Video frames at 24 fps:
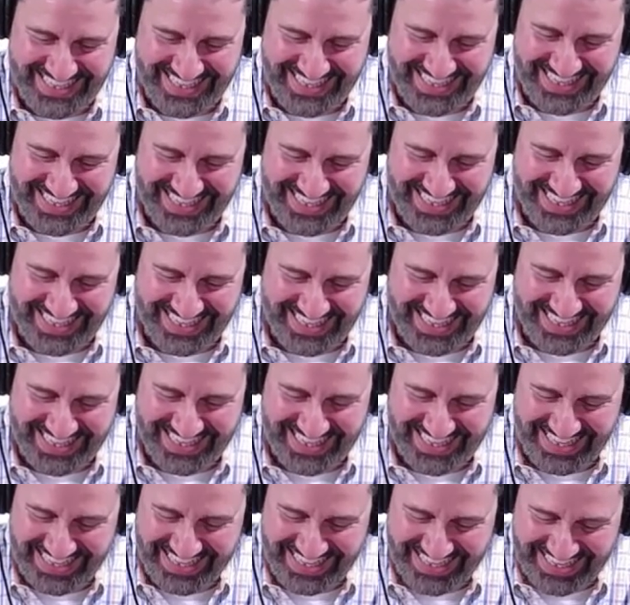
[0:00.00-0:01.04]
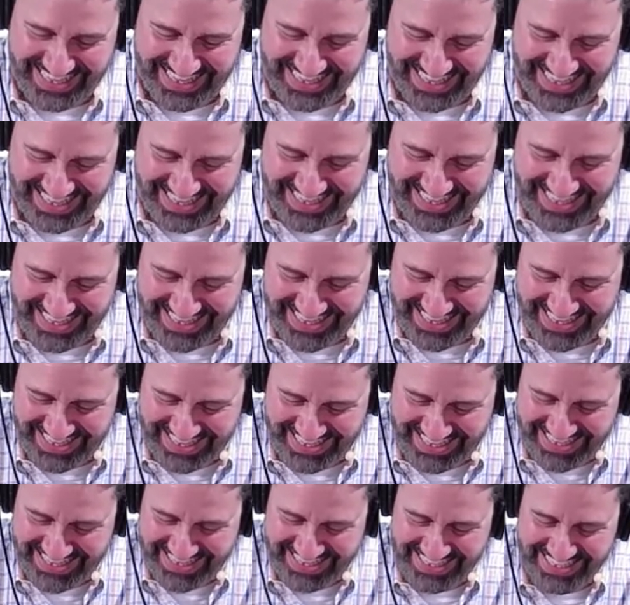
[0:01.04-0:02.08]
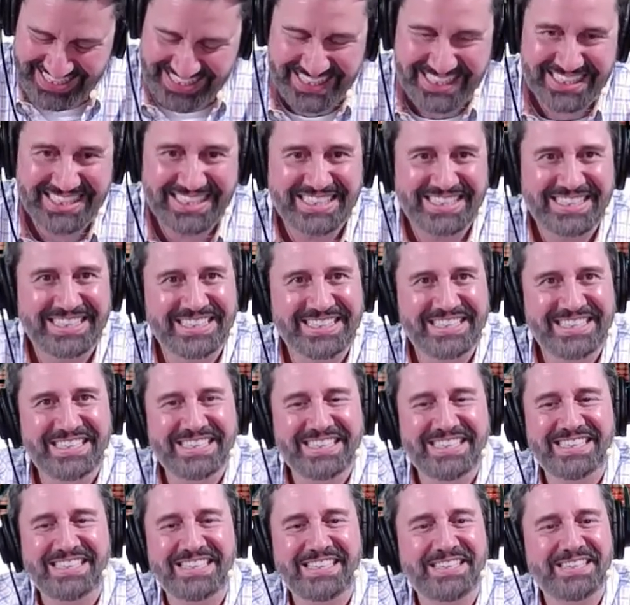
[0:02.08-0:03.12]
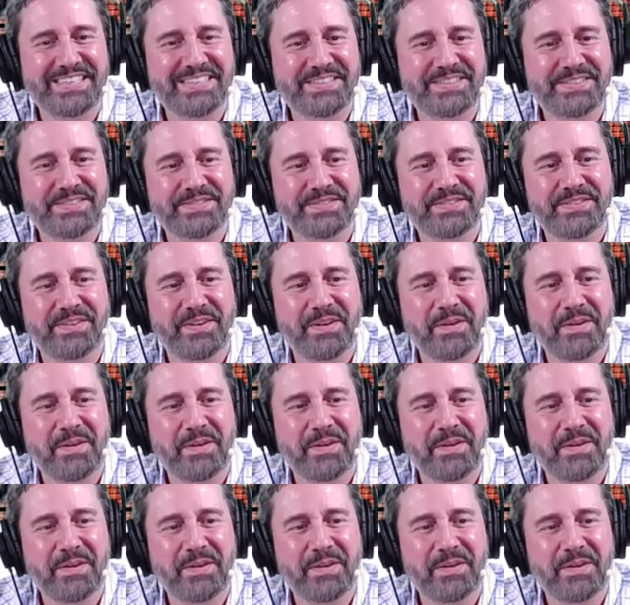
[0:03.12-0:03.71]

[no speech]